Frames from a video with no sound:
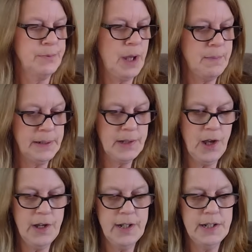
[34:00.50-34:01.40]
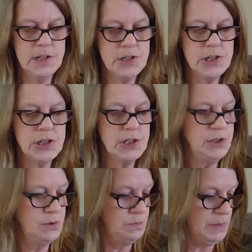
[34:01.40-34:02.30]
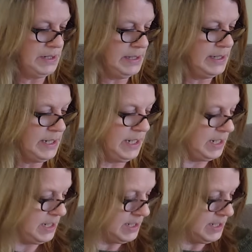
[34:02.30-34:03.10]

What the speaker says: Robin Cottage, whom I